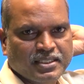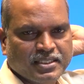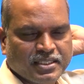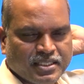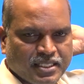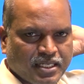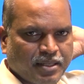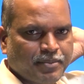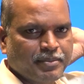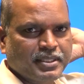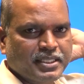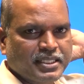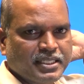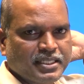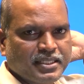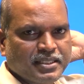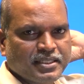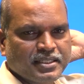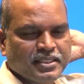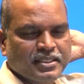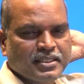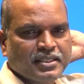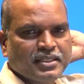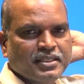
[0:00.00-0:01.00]
Committee
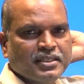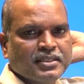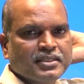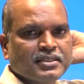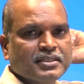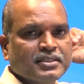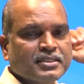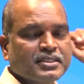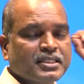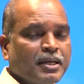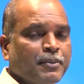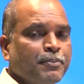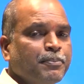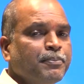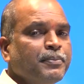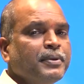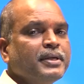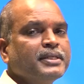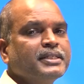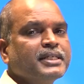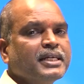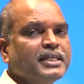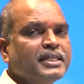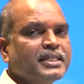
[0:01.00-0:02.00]

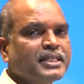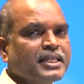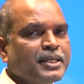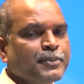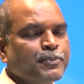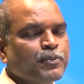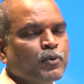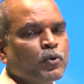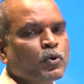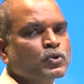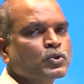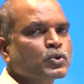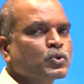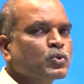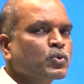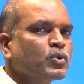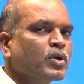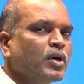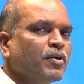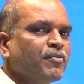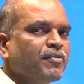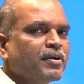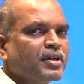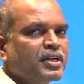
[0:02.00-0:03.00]
submitted report to
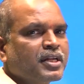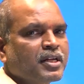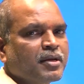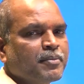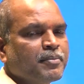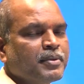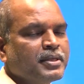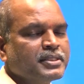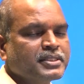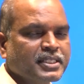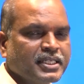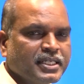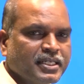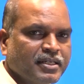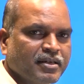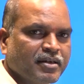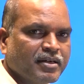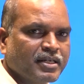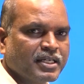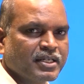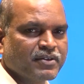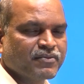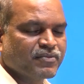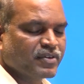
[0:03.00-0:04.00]
government regarding